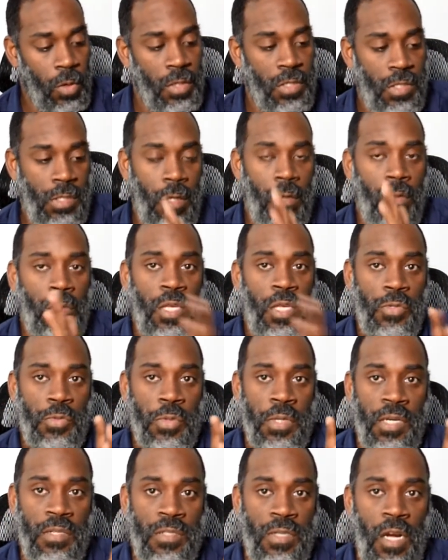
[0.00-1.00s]
So this one
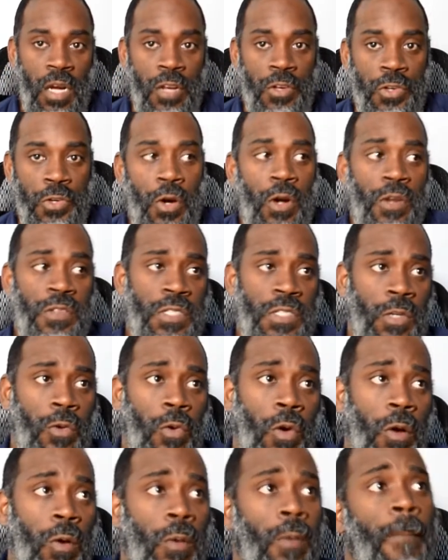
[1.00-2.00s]
here is a 100 yard
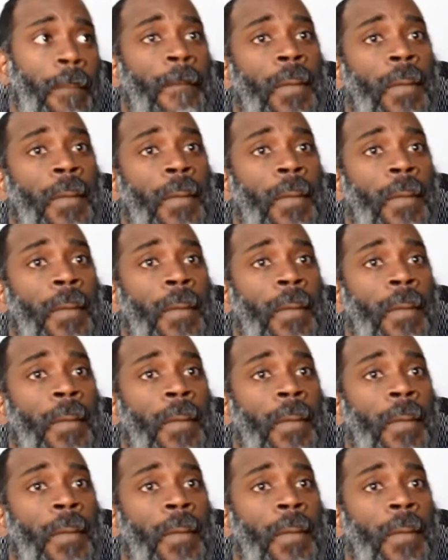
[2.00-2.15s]
zero.